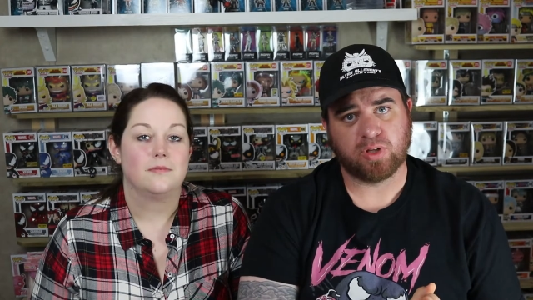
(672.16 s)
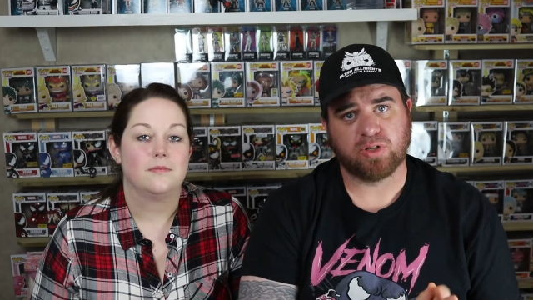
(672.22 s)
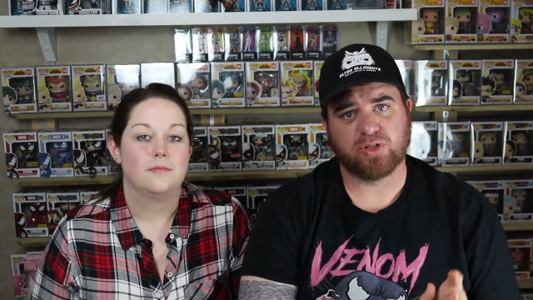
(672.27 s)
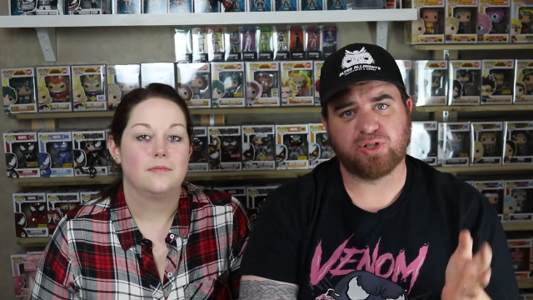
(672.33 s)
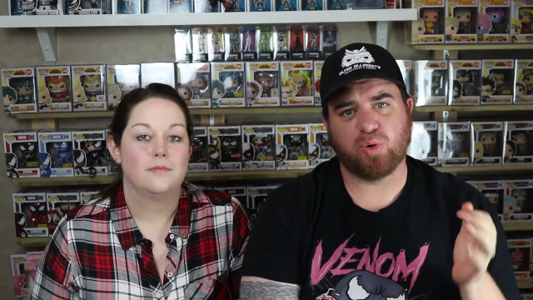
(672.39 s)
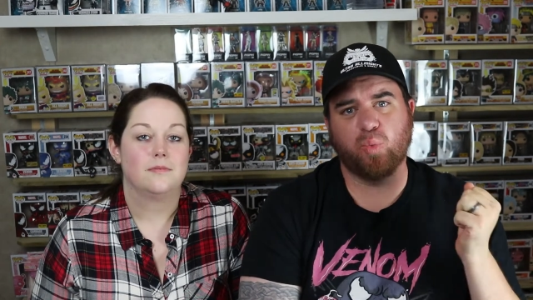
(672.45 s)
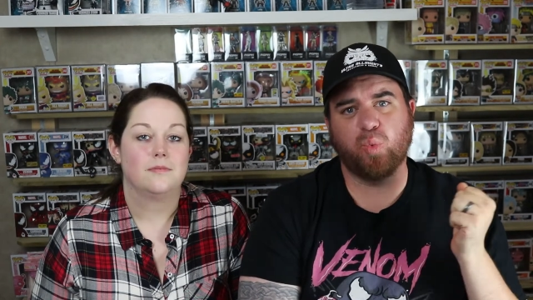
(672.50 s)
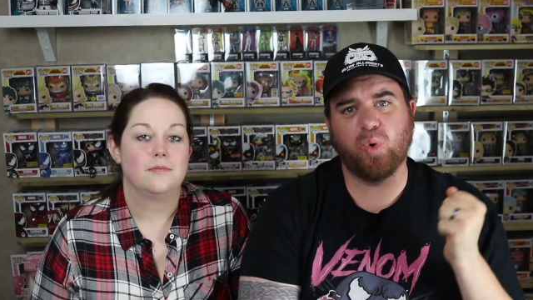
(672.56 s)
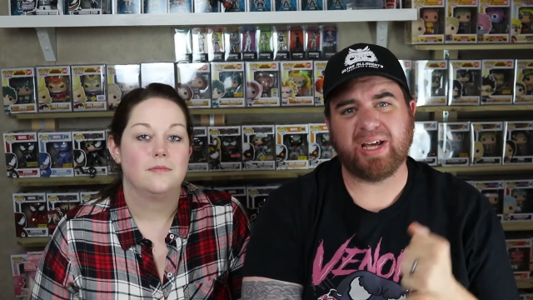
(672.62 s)

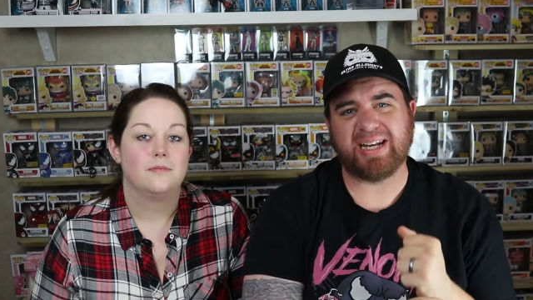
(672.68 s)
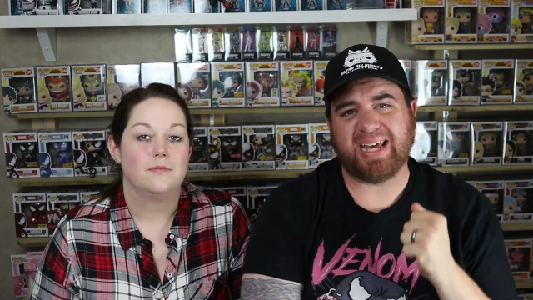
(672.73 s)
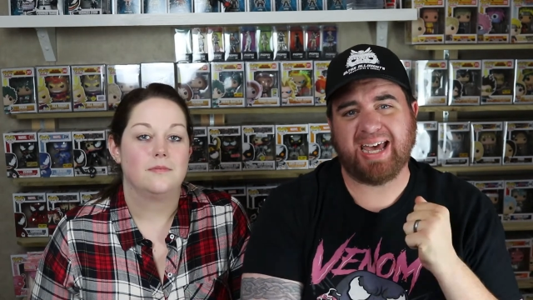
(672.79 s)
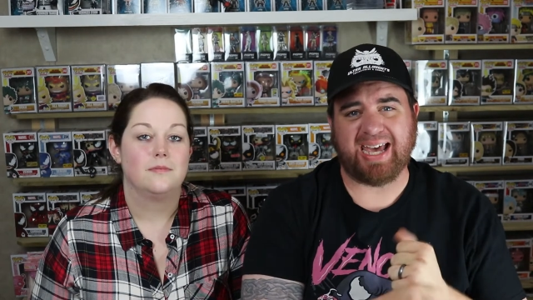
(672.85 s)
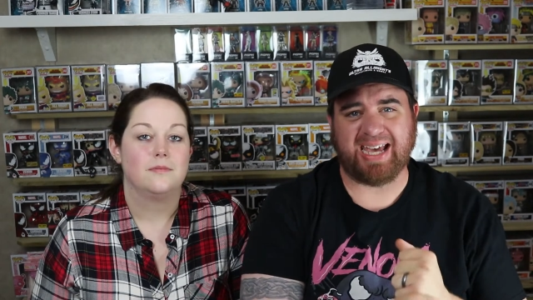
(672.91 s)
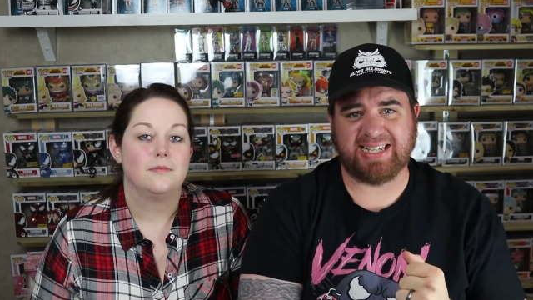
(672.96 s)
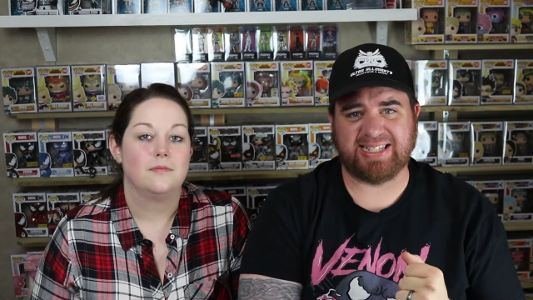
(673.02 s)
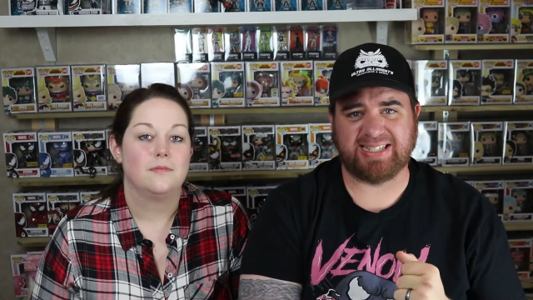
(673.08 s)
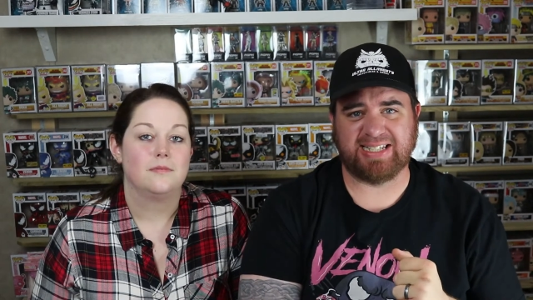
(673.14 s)
Speaker 1: So what
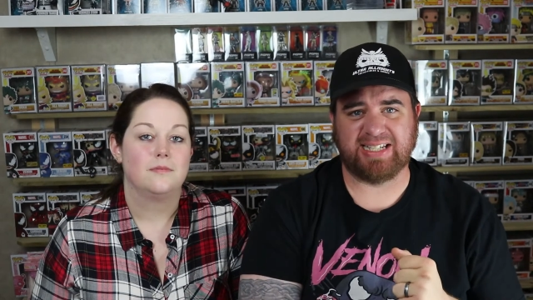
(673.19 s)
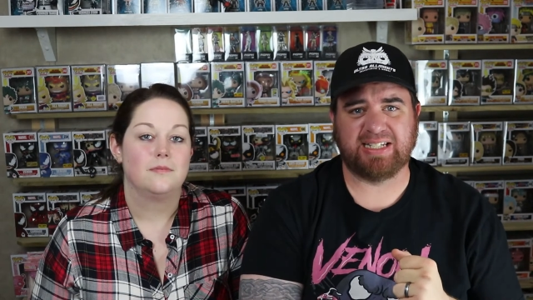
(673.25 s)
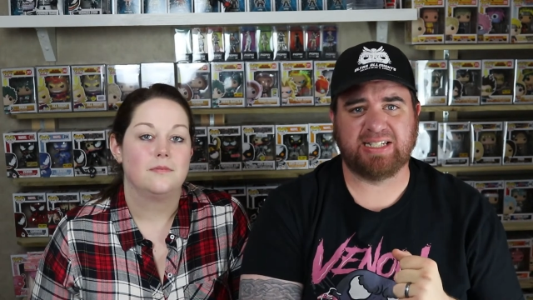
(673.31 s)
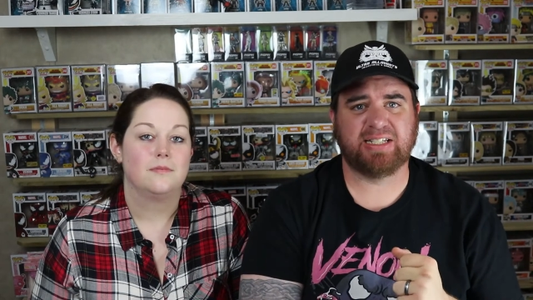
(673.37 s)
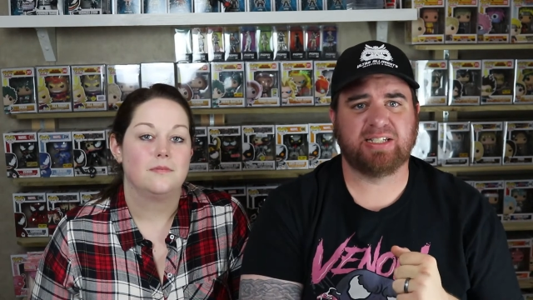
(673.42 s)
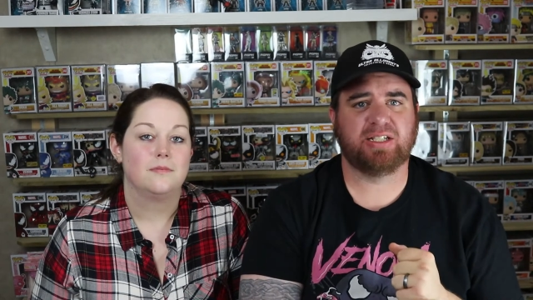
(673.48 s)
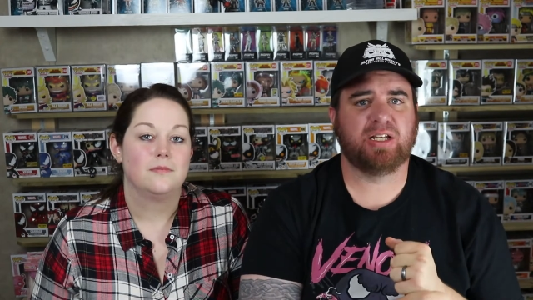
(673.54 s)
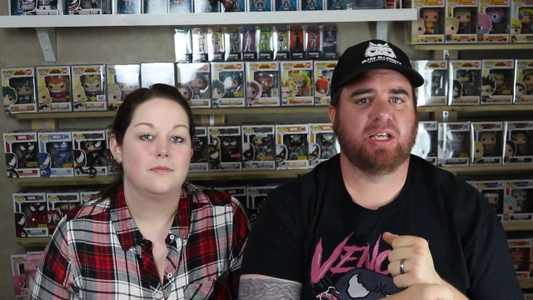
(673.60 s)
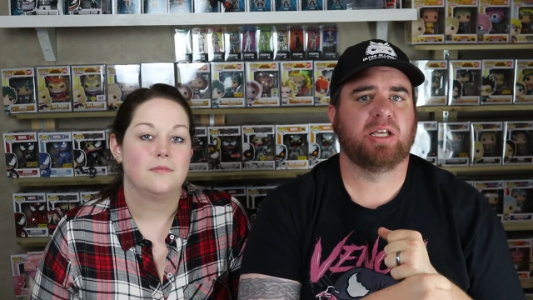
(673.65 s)

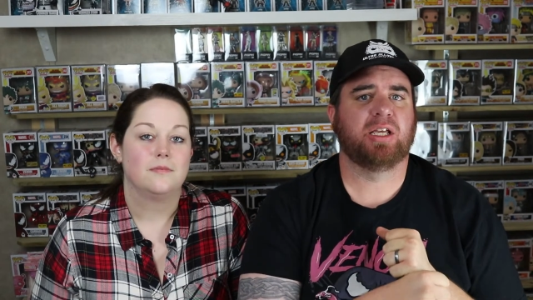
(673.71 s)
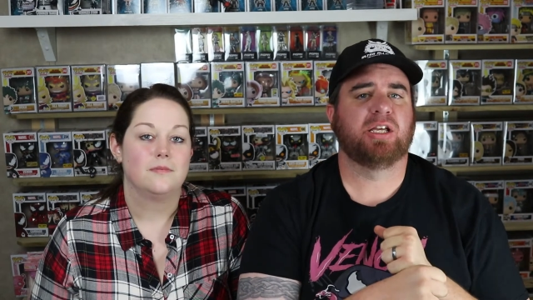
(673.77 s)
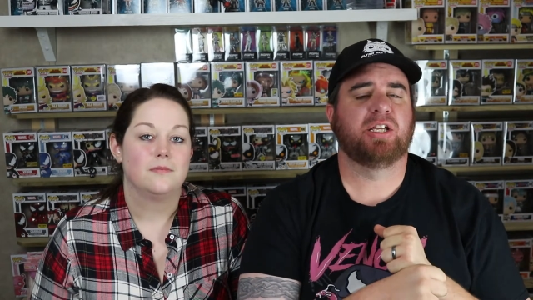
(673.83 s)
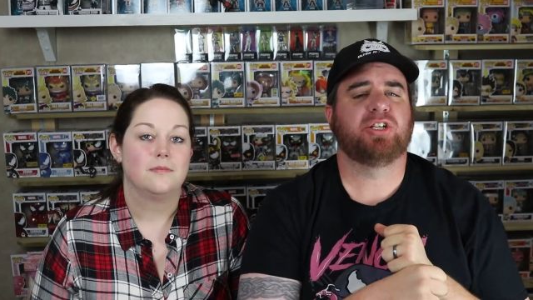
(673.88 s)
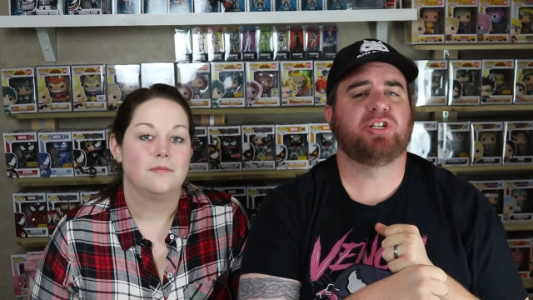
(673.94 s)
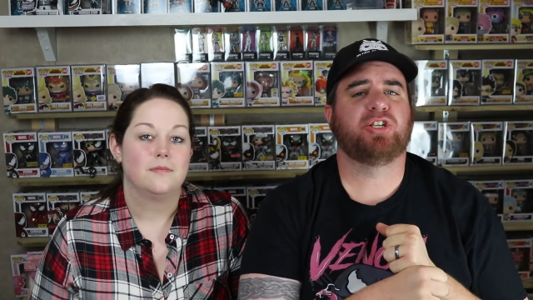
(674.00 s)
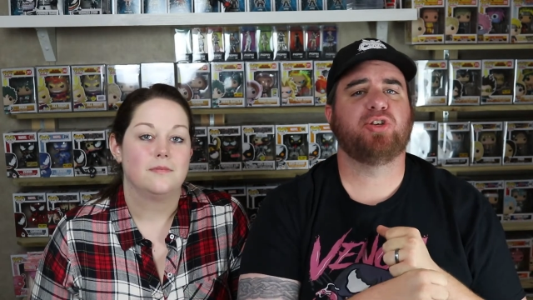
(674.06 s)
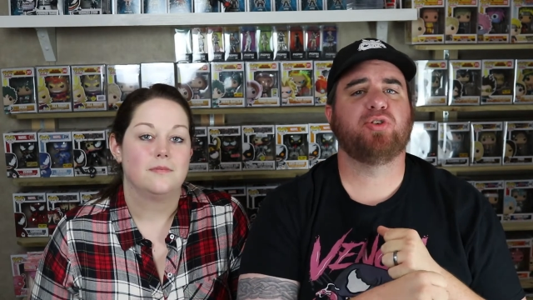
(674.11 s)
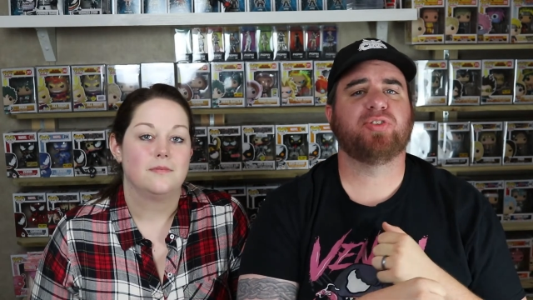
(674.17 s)
accent
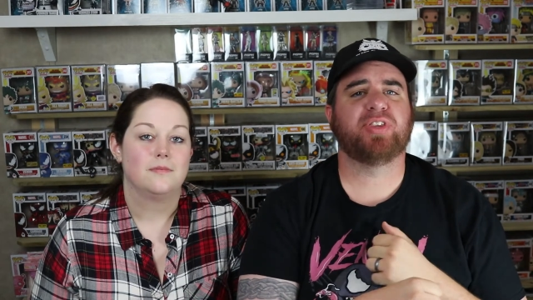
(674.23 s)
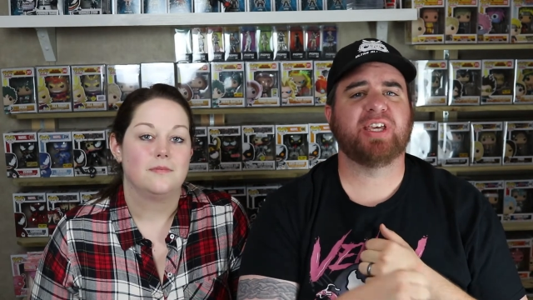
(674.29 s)
do you